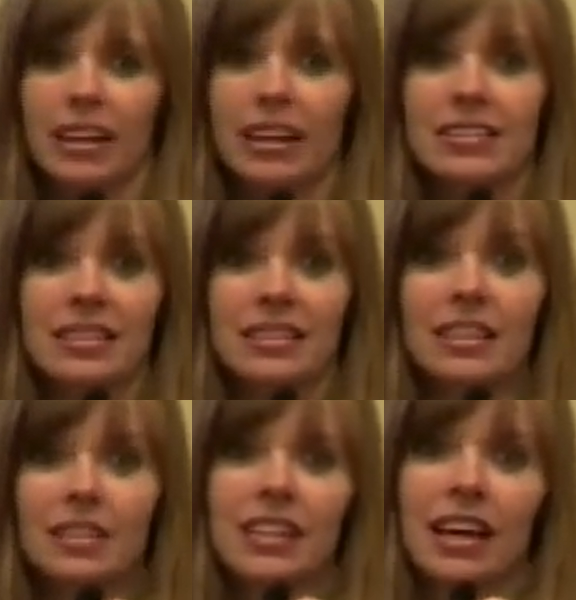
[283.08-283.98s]
as
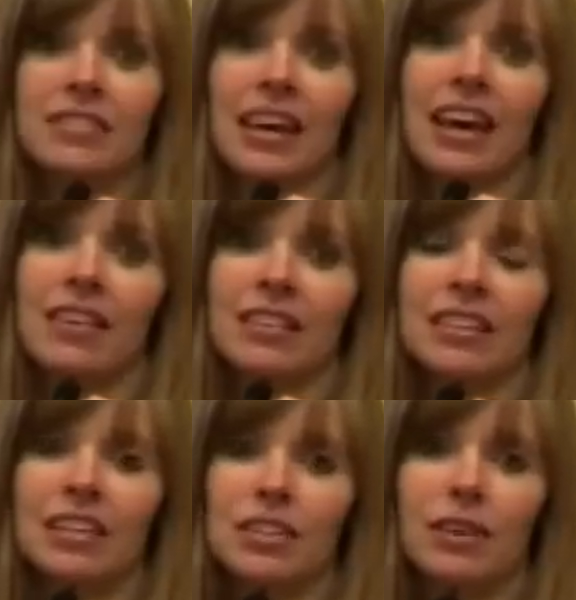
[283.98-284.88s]
leaders have to have that
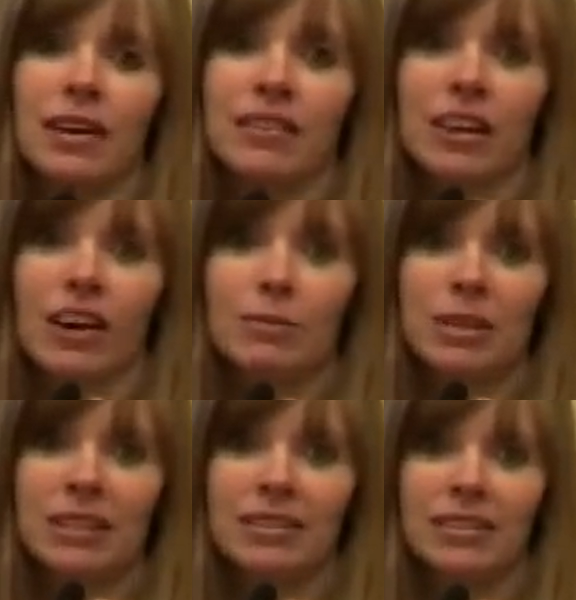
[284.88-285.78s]
they do have in
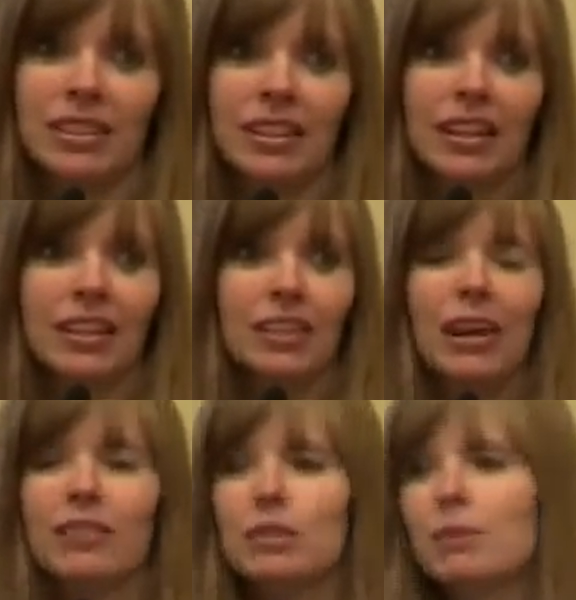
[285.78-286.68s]
common. You
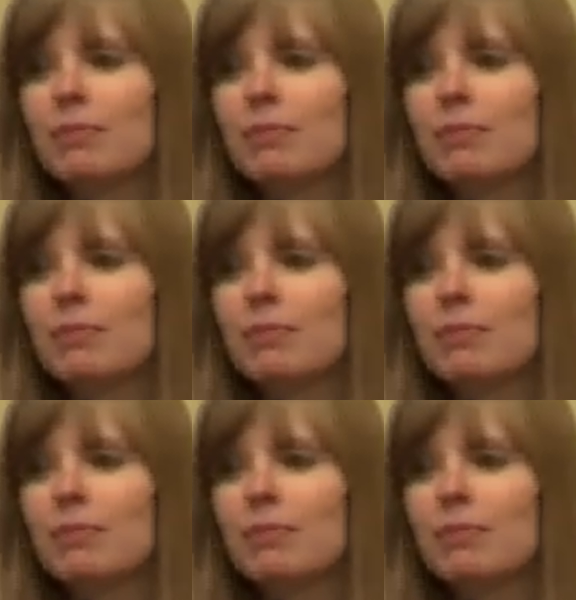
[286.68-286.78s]
have to be